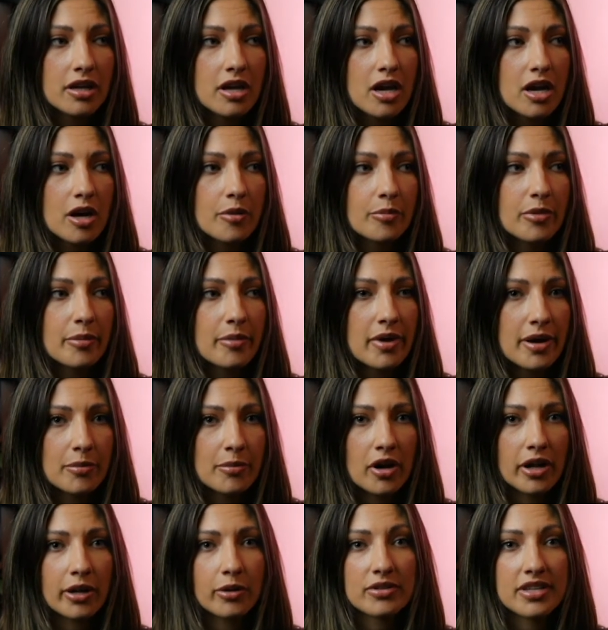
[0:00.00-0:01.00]
but my body
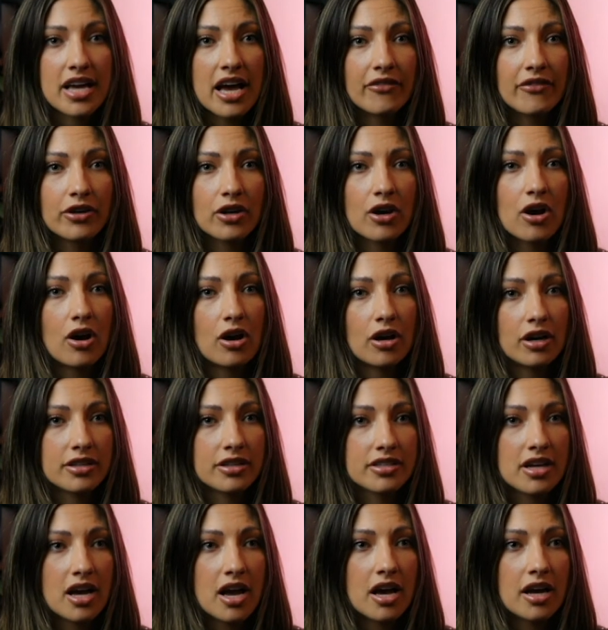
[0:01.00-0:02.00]
was having a hard
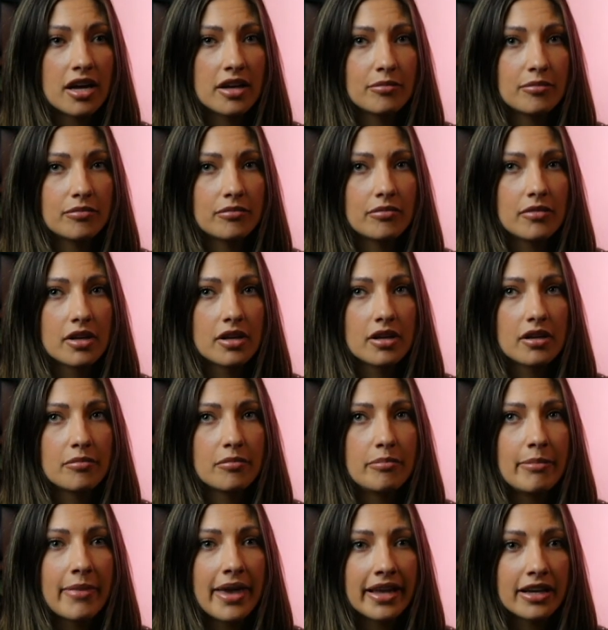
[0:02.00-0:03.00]
time
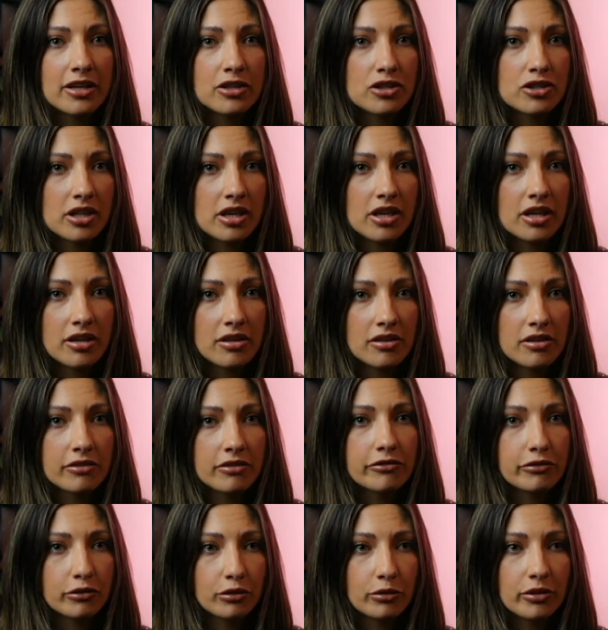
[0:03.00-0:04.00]
managing the
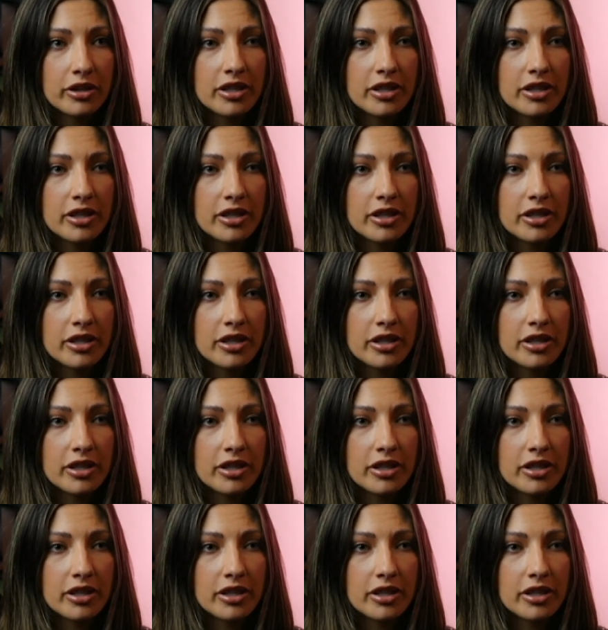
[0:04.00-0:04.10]
fluid.